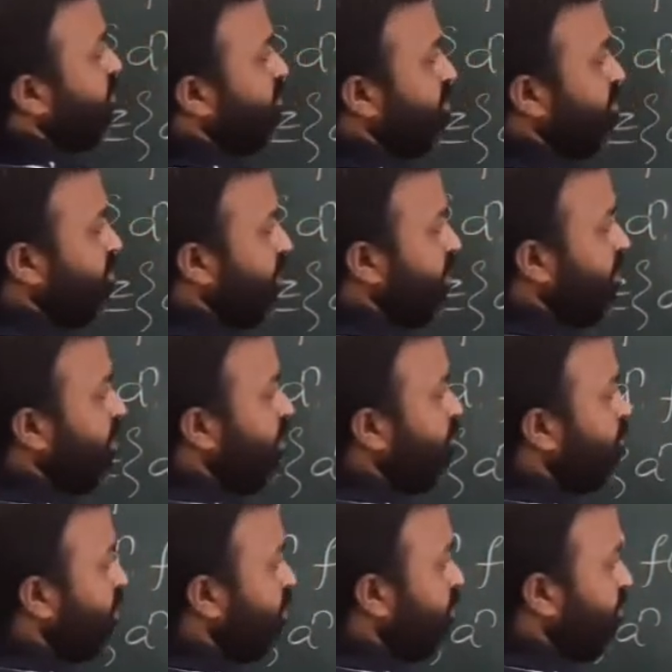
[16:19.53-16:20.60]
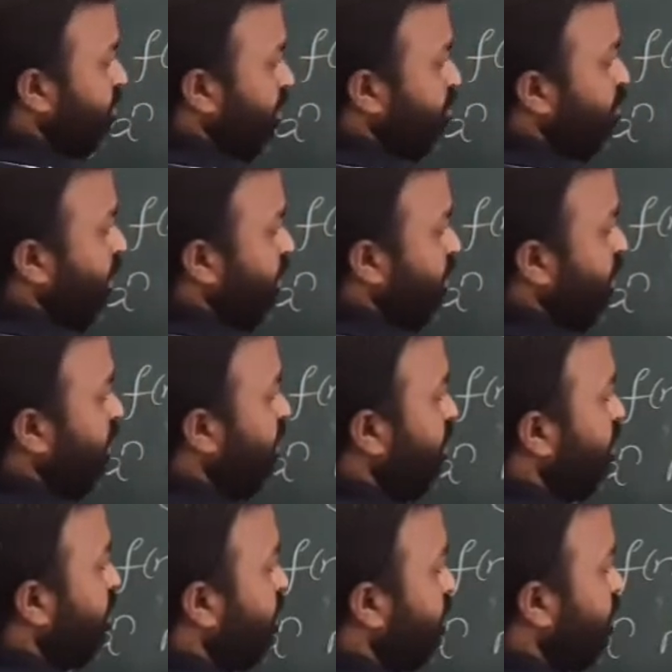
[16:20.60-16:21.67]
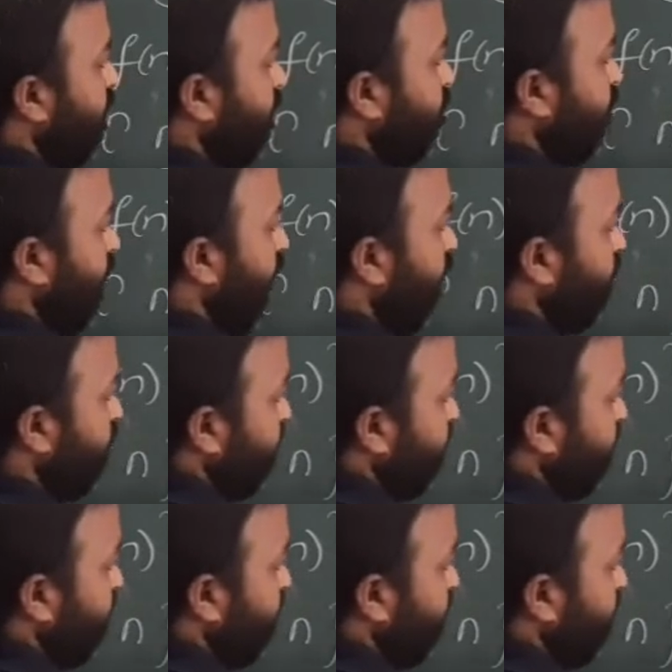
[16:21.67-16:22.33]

z with z by a. Then we have